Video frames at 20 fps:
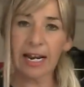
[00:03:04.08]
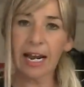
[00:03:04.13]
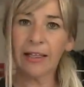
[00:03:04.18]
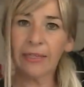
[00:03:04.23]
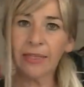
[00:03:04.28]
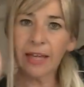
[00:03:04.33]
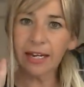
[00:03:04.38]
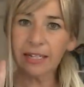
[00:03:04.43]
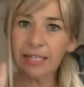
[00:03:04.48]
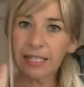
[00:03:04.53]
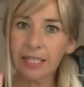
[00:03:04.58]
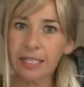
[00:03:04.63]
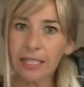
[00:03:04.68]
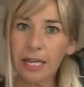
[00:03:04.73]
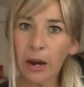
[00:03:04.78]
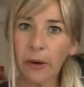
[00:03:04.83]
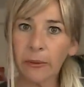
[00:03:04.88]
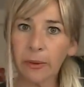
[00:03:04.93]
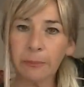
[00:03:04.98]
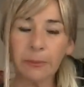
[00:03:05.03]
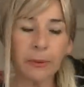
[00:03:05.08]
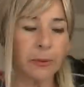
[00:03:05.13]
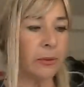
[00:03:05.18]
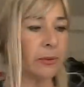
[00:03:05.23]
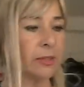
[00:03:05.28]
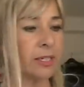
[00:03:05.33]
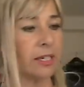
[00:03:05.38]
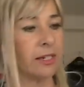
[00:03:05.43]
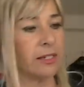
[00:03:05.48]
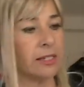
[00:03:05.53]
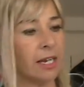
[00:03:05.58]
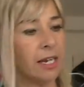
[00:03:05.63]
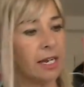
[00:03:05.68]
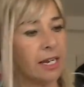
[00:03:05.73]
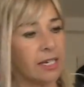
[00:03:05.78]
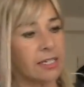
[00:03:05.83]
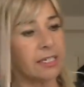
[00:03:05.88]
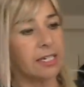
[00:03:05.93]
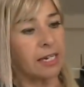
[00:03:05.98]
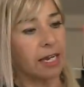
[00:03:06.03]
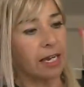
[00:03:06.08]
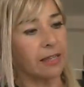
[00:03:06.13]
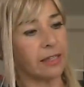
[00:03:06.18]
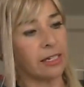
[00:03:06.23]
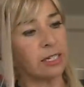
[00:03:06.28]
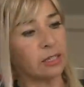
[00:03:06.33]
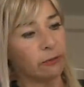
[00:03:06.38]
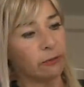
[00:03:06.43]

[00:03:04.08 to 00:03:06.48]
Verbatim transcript: and that is so important to get this